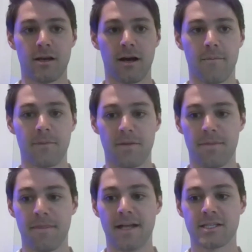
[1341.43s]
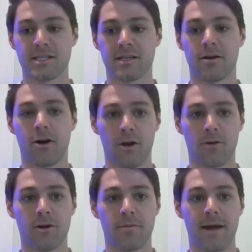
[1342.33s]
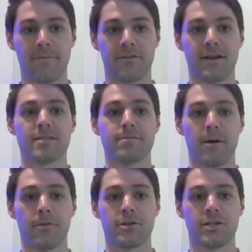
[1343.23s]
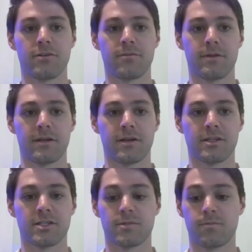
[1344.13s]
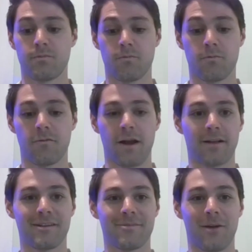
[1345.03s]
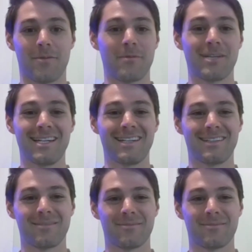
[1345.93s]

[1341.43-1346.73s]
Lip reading: But that's on our roadmap for the next month or two because frankly, our people need it.